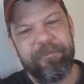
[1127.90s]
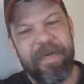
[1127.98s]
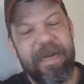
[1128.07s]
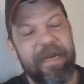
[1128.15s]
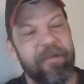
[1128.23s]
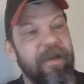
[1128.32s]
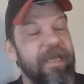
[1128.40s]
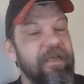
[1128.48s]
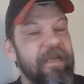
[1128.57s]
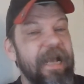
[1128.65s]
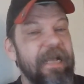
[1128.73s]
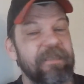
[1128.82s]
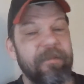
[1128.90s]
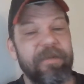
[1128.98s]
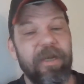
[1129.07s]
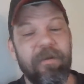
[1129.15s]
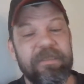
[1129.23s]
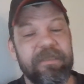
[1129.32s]
But anyway, you guys, let me
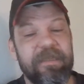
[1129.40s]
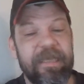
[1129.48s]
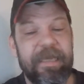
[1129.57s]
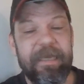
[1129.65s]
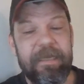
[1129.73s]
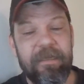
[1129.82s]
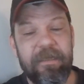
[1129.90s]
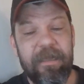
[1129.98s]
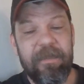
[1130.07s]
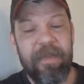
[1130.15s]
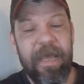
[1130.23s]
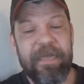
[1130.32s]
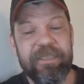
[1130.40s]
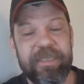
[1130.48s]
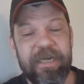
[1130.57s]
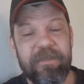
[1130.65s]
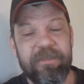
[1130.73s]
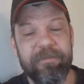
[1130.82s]
know what you think. Like,
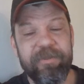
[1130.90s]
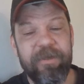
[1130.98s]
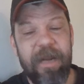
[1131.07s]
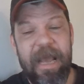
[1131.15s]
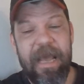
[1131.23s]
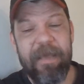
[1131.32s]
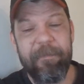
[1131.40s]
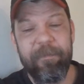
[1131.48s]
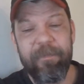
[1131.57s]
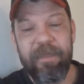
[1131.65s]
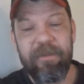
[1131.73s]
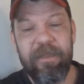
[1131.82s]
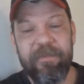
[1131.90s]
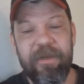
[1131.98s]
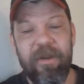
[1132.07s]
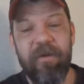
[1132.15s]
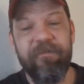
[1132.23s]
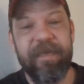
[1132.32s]
share, subscribe. Click the
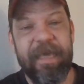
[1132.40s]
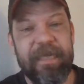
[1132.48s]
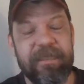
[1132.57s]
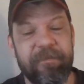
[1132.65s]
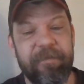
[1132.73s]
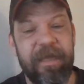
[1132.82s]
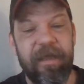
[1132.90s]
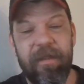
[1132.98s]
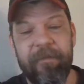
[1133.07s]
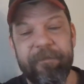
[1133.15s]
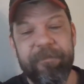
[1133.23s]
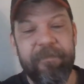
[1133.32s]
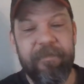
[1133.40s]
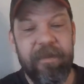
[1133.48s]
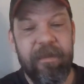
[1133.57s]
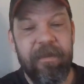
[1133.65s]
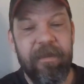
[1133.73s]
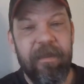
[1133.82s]
notification bell.
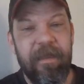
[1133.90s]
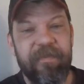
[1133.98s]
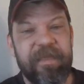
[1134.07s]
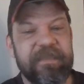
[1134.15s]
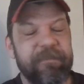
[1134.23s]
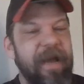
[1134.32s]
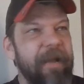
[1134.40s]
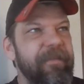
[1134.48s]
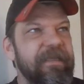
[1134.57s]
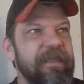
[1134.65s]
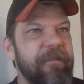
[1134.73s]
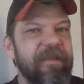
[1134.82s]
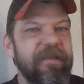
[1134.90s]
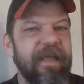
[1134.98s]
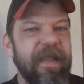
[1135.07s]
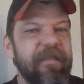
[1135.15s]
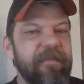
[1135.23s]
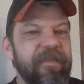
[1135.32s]
This might be something
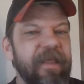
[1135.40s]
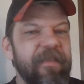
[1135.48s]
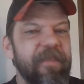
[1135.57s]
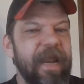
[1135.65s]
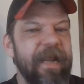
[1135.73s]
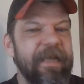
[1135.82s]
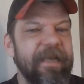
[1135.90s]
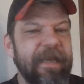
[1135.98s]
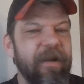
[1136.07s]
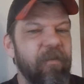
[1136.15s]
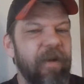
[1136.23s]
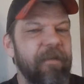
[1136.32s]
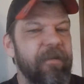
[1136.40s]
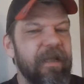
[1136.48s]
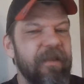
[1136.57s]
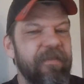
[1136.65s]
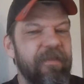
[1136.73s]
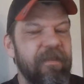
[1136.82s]
that I can get away
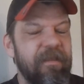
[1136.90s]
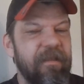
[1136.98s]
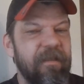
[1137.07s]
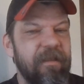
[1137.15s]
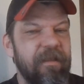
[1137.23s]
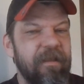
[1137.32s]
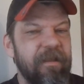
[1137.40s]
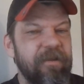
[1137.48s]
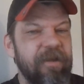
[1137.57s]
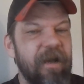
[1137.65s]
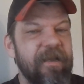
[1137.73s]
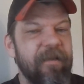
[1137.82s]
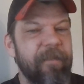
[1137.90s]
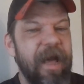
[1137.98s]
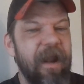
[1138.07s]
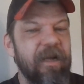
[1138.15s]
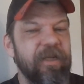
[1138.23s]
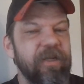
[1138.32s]
with talking
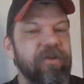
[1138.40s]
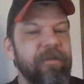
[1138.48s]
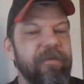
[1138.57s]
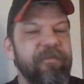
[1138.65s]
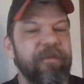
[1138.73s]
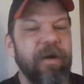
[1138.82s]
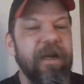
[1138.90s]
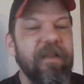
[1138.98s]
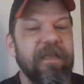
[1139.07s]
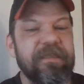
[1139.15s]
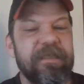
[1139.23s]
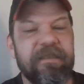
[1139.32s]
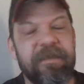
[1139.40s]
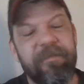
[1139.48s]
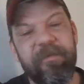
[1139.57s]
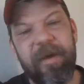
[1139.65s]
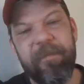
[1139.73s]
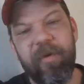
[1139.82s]
about on YouTube. If you want to listen to some
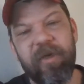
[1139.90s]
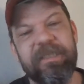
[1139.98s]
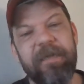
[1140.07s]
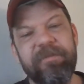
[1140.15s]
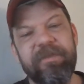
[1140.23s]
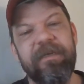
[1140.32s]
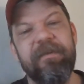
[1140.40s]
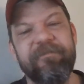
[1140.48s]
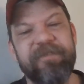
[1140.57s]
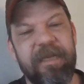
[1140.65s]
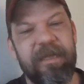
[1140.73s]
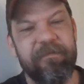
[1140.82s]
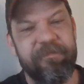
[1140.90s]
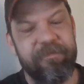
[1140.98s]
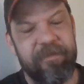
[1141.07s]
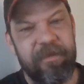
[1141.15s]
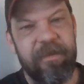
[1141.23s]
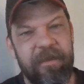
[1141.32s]
of my more substantive stuff
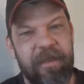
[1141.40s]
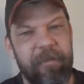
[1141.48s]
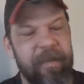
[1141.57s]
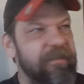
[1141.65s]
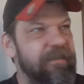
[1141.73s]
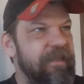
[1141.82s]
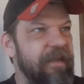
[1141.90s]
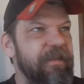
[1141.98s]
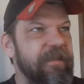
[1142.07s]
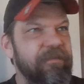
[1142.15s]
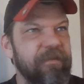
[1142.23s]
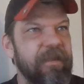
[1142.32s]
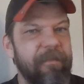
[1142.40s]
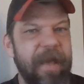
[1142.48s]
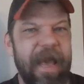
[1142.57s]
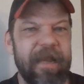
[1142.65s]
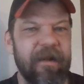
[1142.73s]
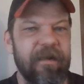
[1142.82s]
about stuff that's really
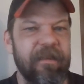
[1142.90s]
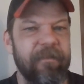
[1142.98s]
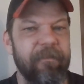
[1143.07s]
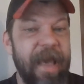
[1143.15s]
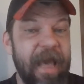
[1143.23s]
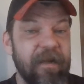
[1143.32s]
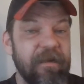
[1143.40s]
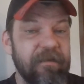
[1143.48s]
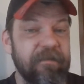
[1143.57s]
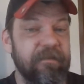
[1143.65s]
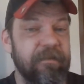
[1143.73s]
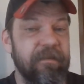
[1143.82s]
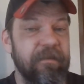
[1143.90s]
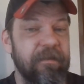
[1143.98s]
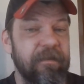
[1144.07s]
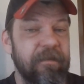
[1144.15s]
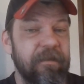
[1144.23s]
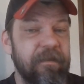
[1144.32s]
matters,
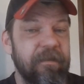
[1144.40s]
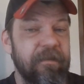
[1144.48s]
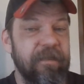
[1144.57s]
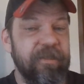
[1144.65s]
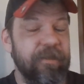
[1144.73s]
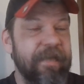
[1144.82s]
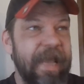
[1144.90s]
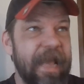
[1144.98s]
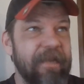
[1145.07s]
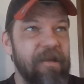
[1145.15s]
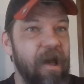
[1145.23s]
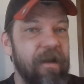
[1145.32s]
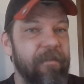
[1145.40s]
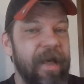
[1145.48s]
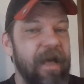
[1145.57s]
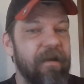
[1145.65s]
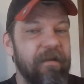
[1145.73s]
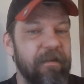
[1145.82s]
that you can't talk
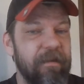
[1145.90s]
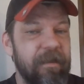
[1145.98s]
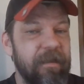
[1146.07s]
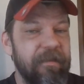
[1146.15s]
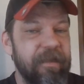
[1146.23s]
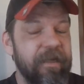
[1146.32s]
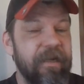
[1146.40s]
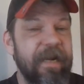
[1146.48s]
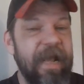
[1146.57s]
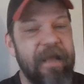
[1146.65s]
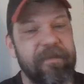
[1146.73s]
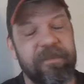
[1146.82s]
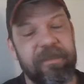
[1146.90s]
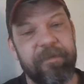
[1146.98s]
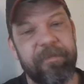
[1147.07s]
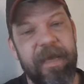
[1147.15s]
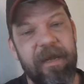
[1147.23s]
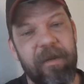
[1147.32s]
about, then you're going to have to
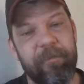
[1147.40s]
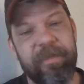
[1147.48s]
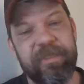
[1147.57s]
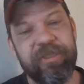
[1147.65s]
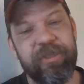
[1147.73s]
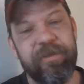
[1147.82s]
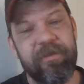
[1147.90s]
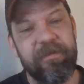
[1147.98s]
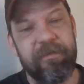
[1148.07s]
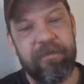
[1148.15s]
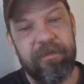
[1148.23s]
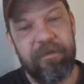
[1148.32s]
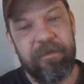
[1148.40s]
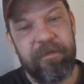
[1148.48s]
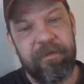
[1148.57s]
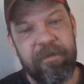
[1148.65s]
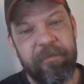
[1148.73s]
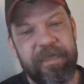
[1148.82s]
check me out on BitChute.
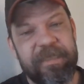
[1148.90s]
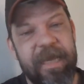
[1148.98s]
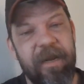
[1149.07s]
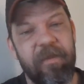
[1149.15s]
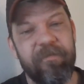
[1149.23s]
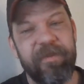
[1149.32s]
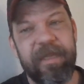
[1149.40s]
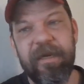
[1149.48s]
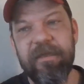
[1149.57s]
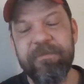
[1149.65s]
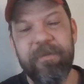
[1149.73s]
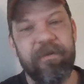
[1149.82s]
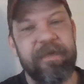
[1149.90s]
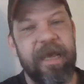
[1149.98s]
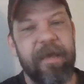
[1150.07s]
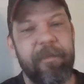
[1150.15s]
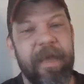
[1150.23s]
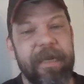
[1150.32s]
My channel over there is Rogue
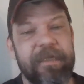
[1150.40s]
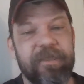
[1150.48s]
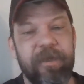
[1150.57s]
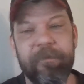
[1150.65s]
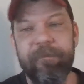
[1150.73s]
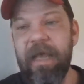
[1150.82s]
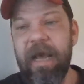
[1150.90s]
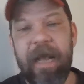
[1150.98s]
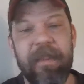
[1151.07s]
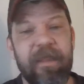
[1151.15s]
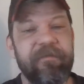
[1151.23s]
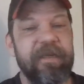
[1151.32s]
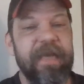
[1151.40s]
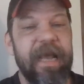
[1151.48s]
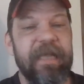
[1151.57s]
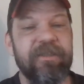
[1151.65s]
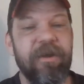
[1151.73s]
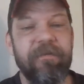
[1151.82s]
Diabetic. So I love you
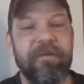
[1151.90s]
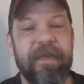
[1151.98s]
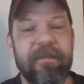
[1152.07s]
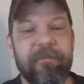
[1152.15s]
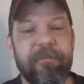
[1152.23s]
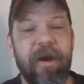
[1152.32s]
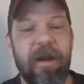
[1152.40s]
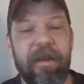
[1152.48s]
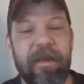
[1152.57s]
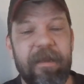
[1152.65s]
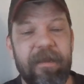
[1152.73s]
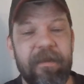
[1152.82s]
guys. Don't take the mark.